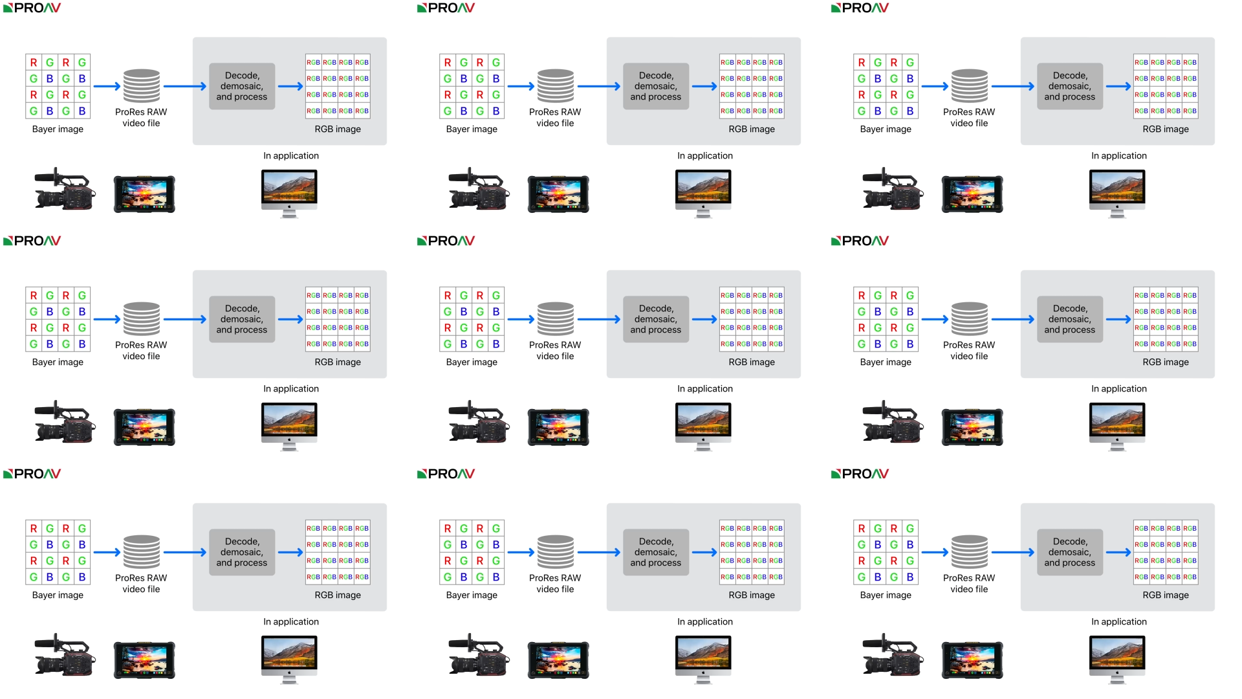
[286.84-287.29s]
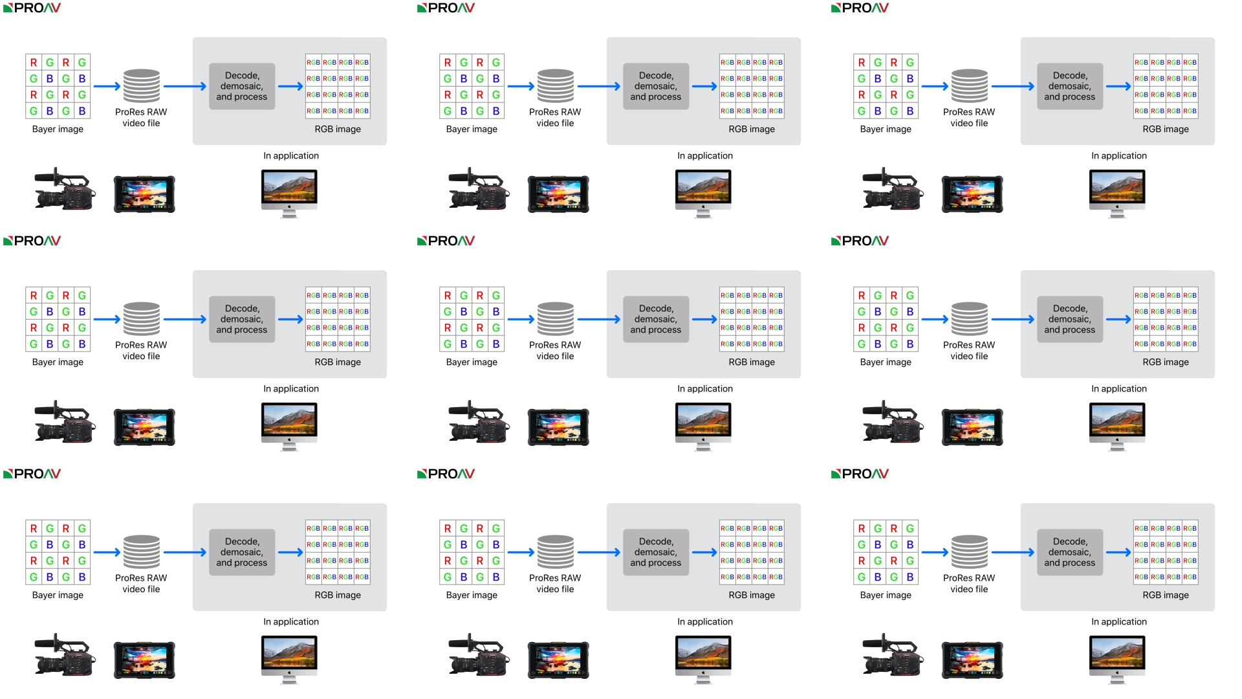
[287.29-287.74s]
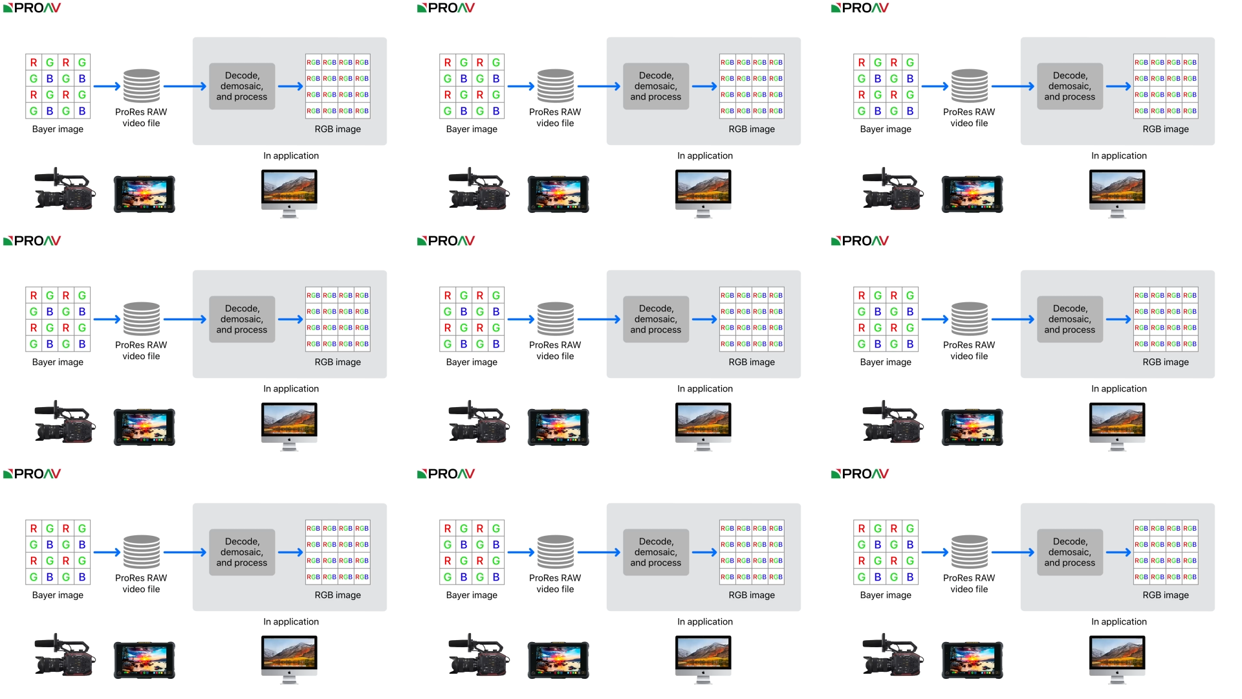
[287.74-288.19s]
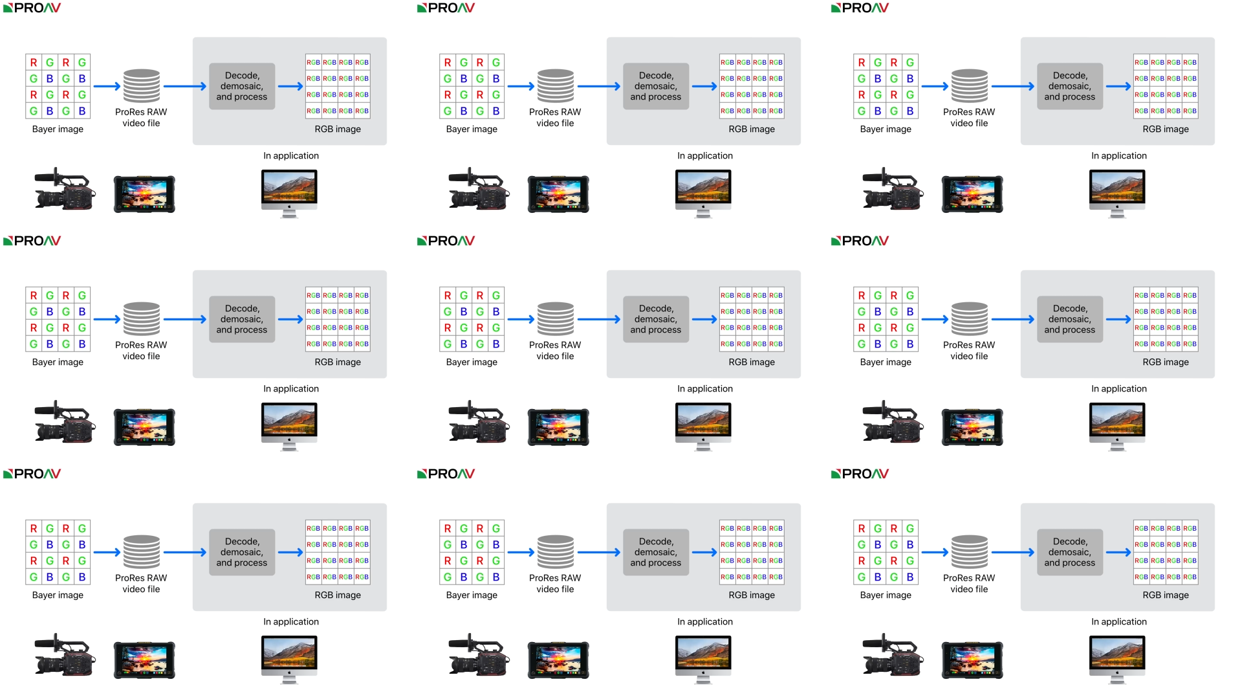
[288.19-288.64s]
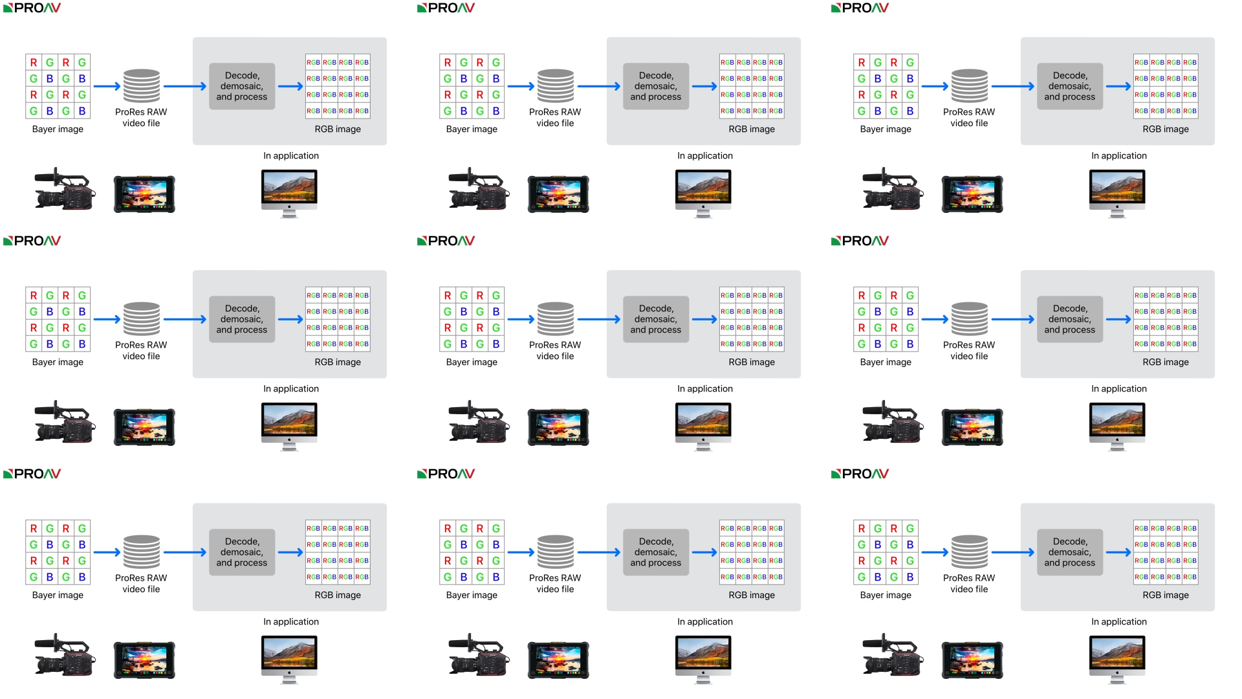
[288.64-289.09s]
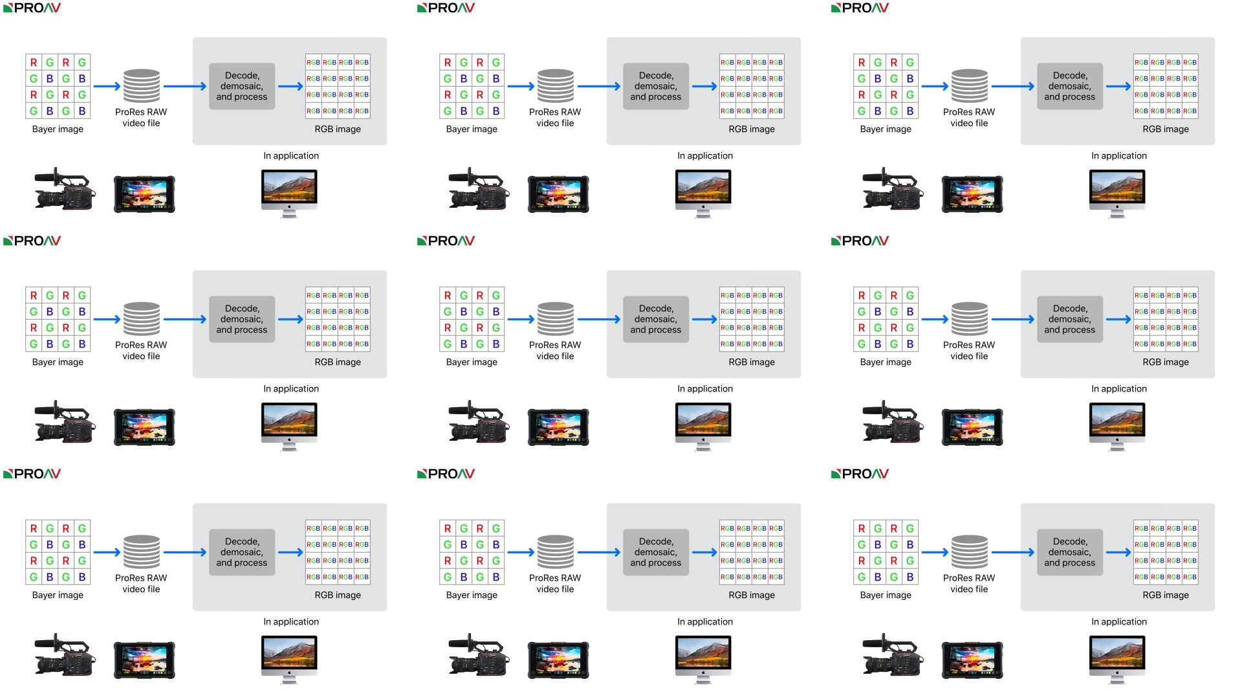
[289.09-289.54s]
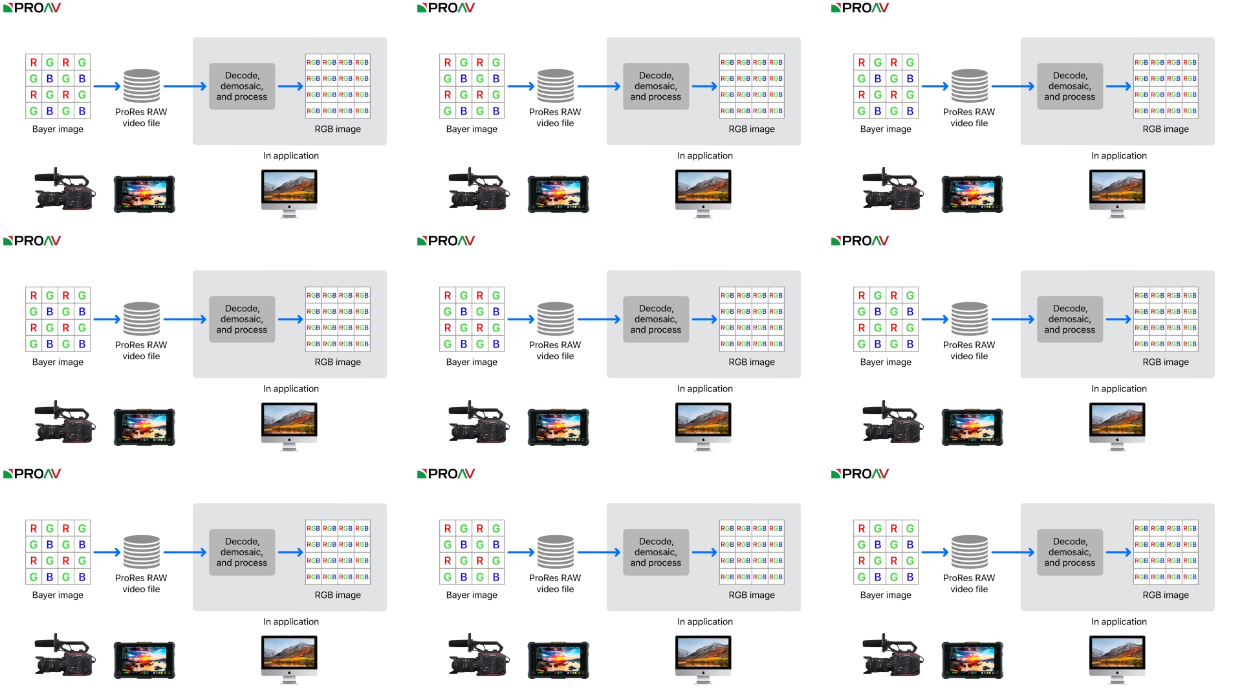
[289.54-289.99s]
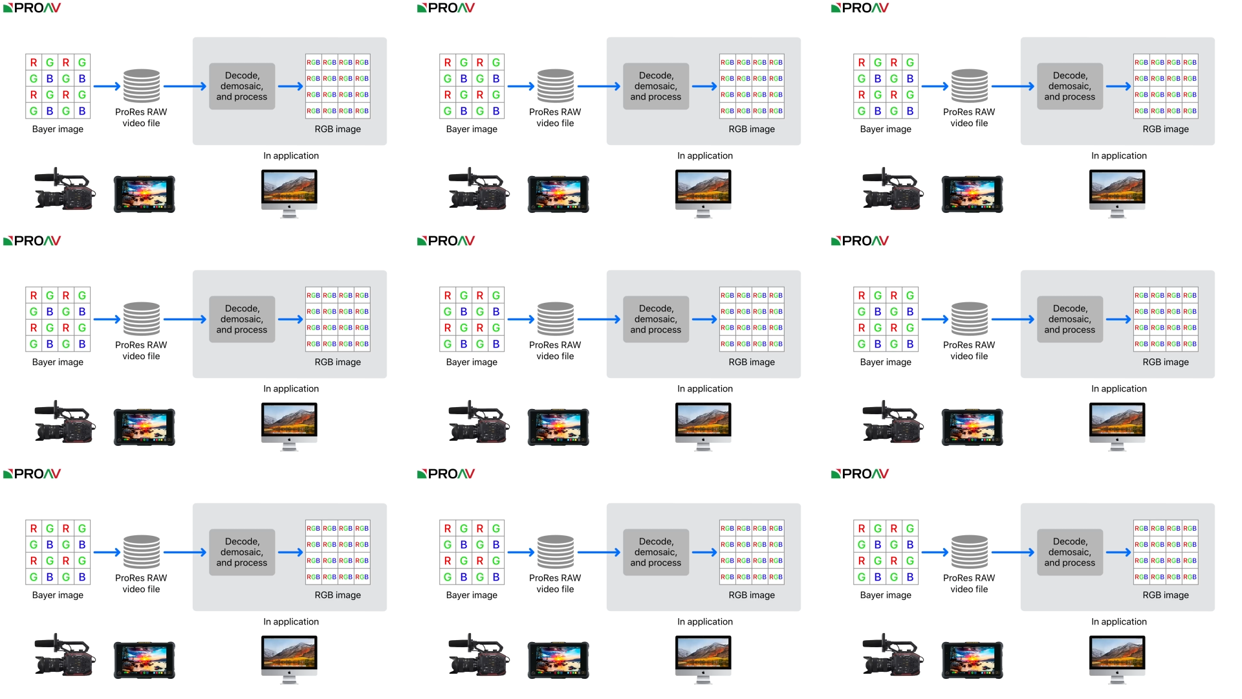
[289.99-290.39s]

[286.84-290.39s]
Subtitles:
No face is visible, so there are no lips to read.